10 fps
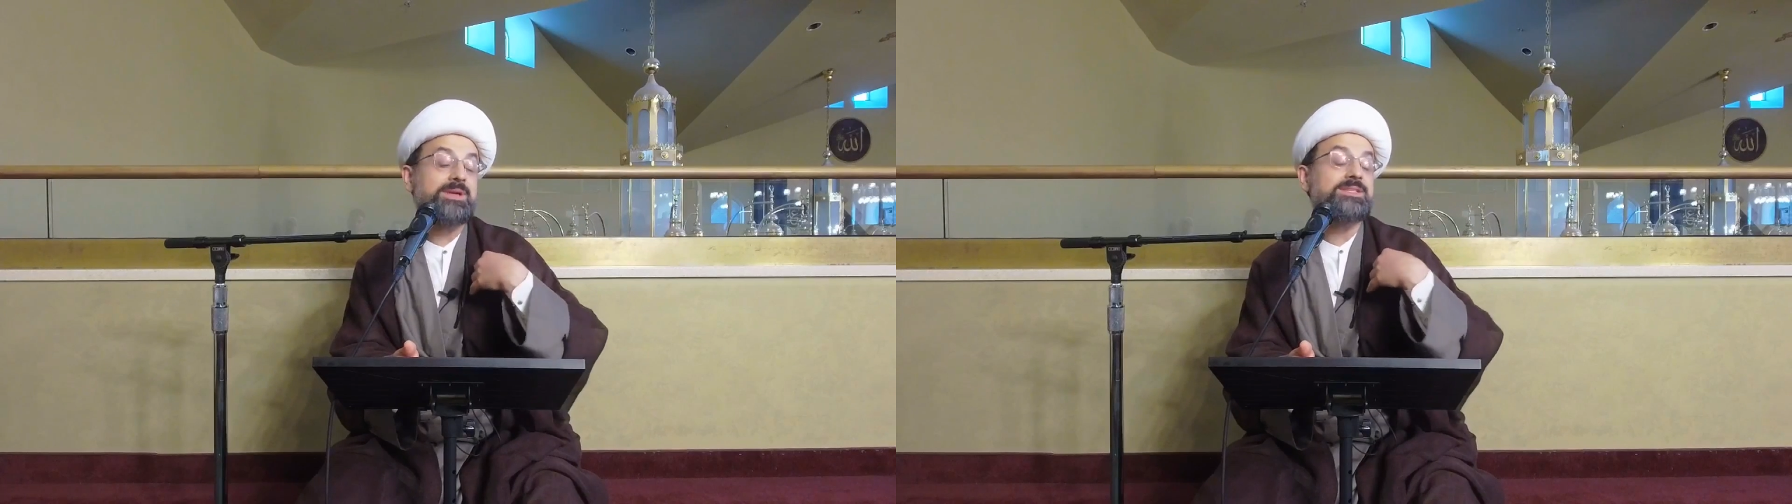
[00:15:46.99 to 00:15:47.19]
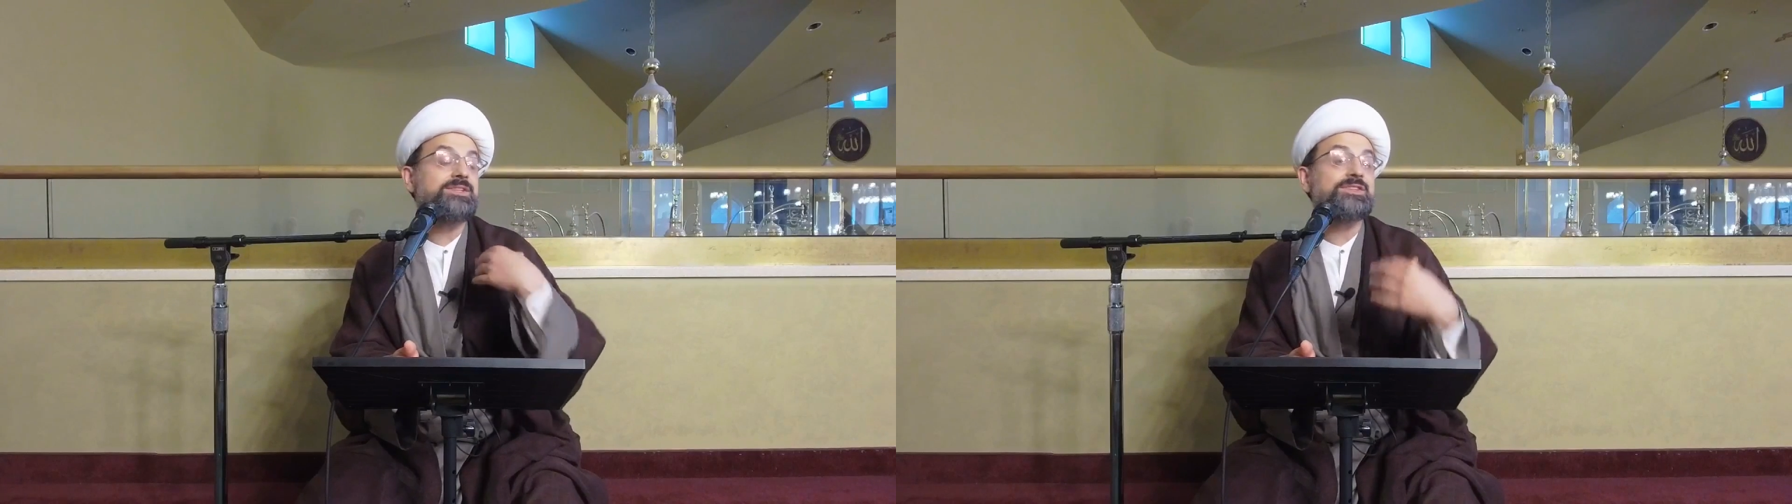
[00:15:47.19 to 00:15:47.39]

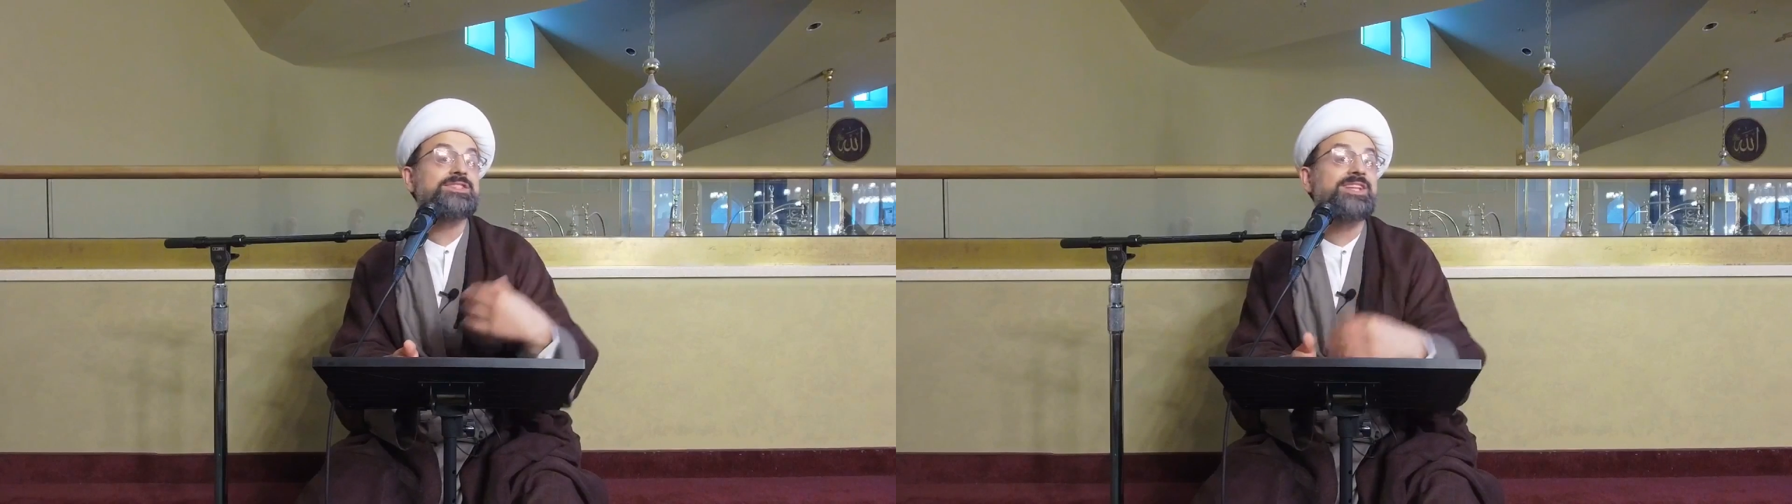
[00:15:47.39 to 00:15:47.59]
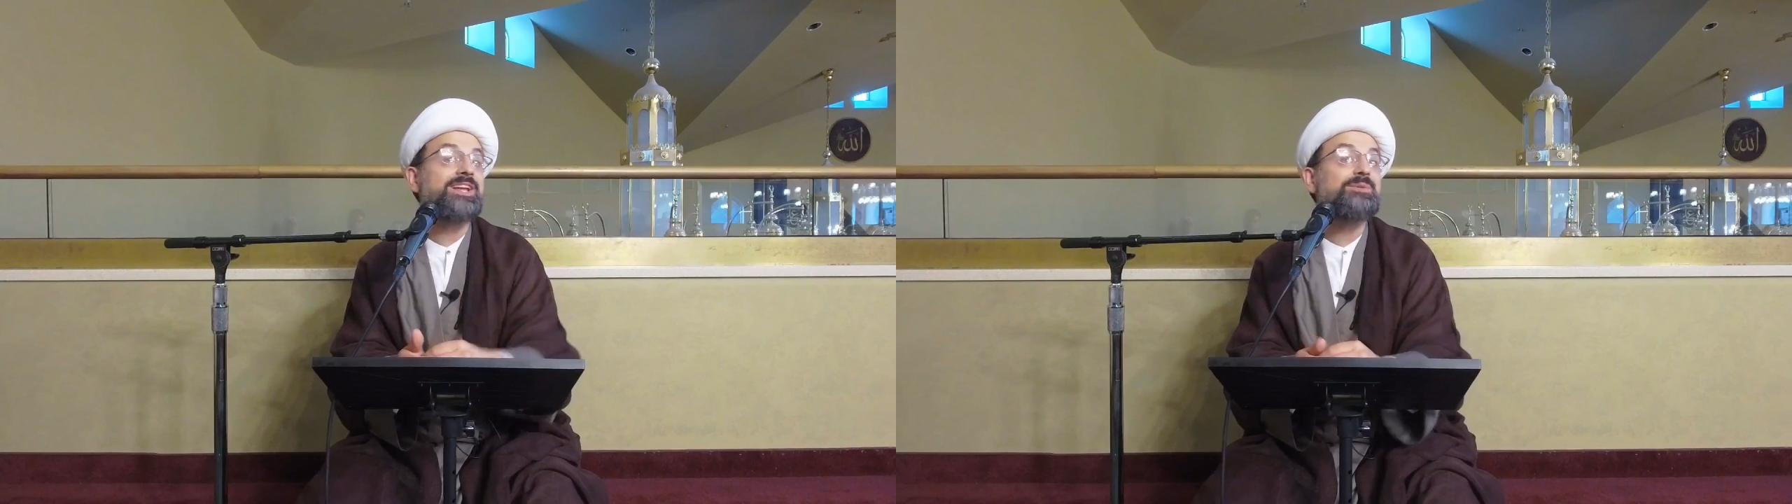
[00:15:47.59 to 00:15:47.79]
us
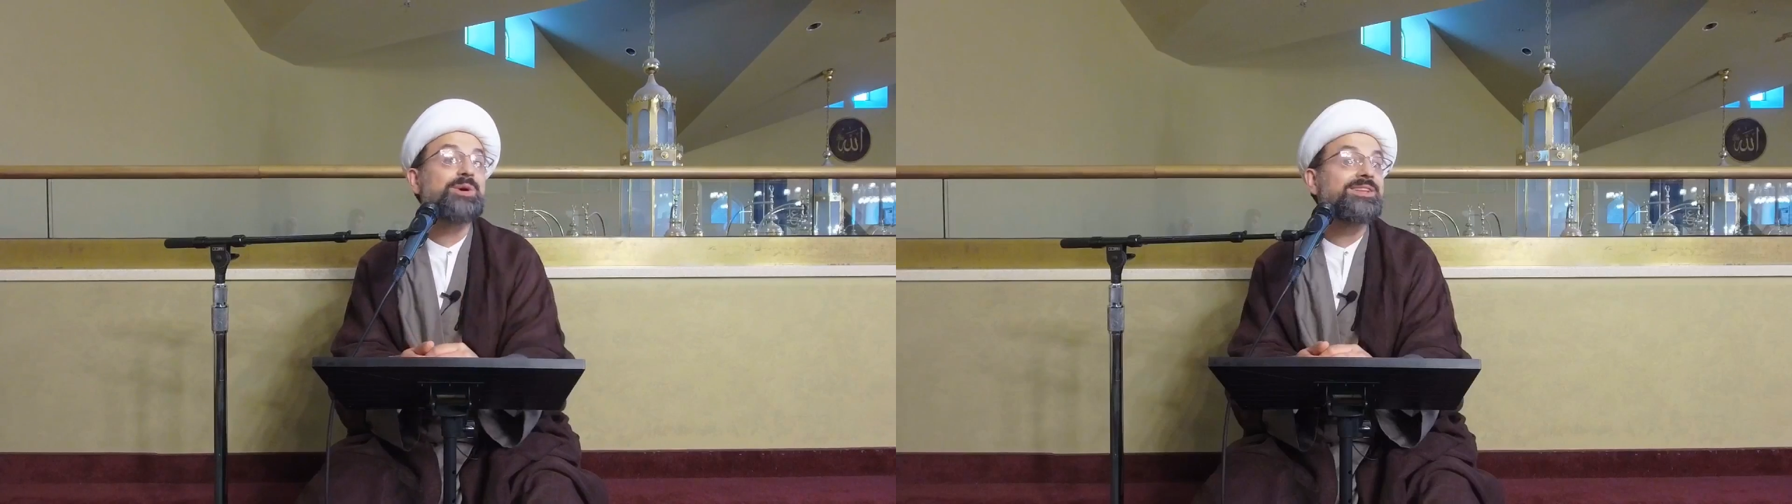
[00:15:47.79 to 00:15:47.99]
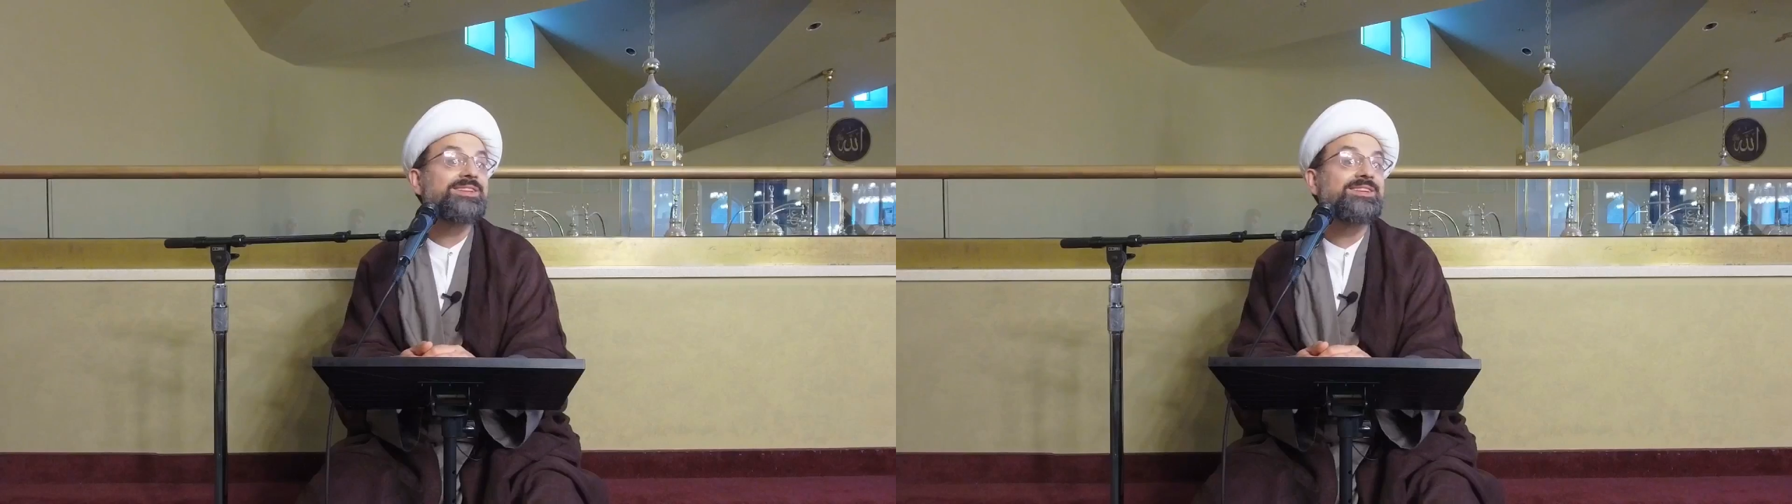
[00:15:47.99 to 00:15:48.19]
understand
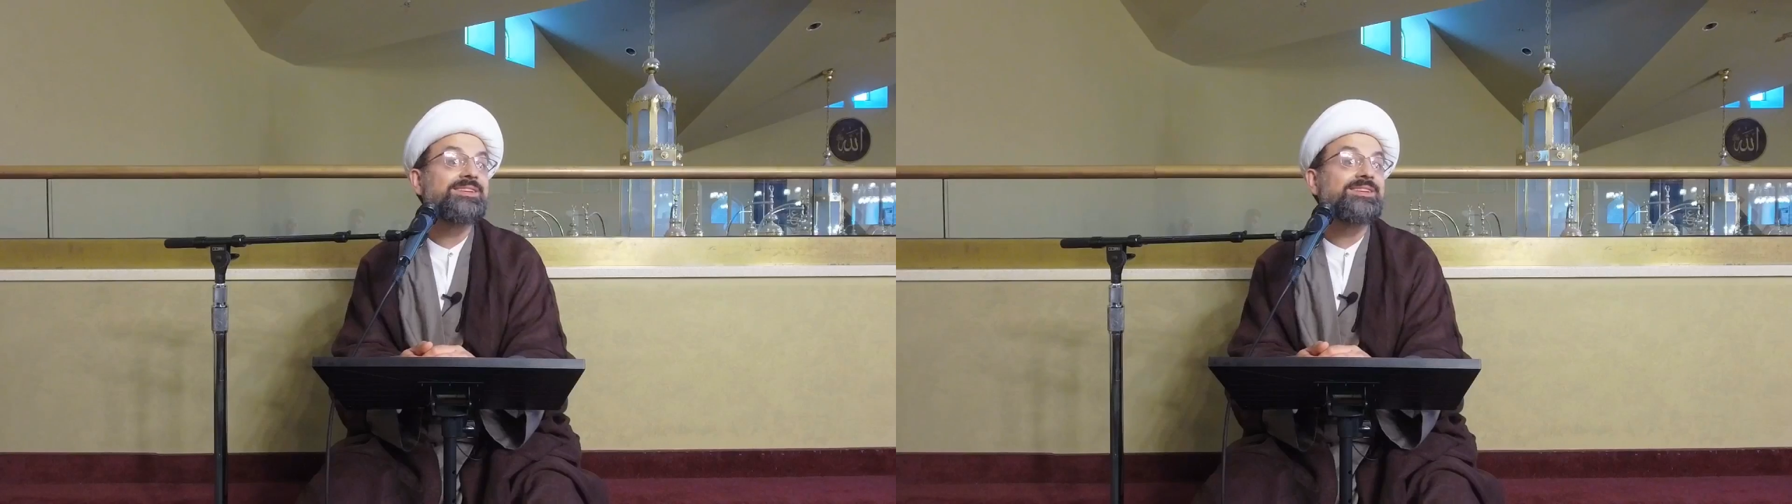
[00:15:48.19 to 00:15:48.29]
what?